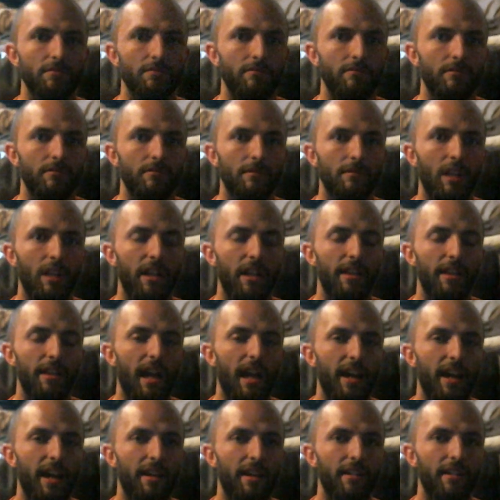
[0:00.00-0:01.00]
And that
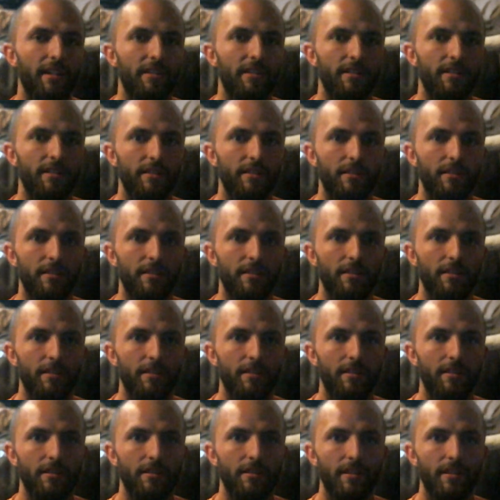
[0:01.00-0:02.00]

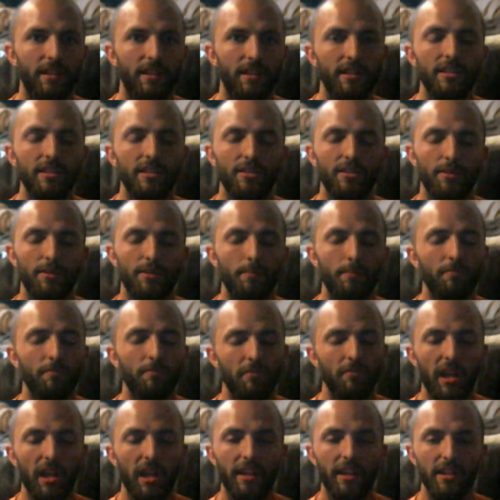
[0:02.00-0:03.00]
is
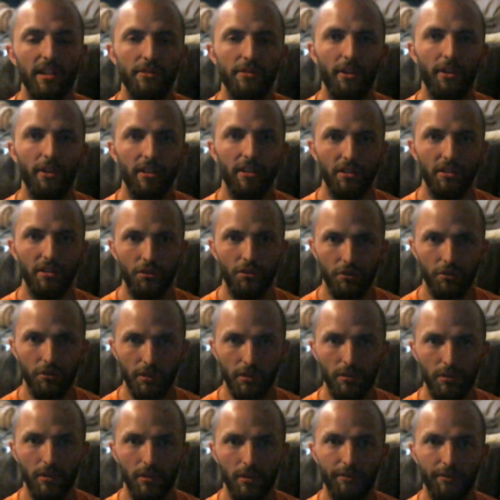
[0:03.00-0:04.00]
fairly true if
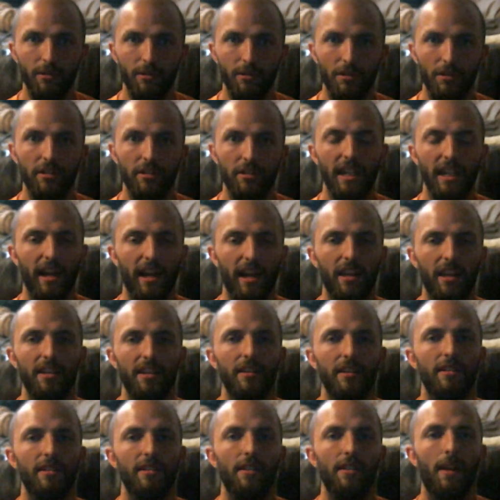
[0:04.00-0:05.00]
you look at it.
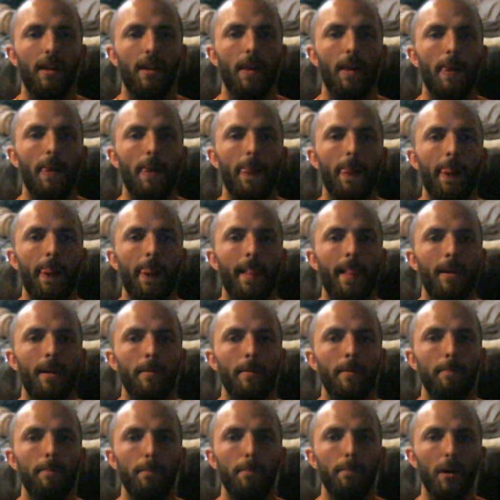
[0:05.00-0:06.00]

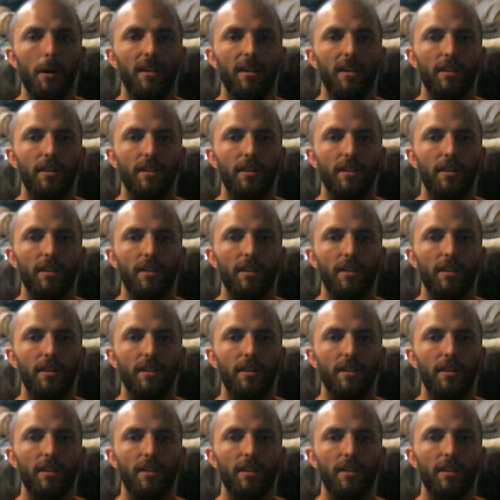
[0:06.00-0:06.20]
But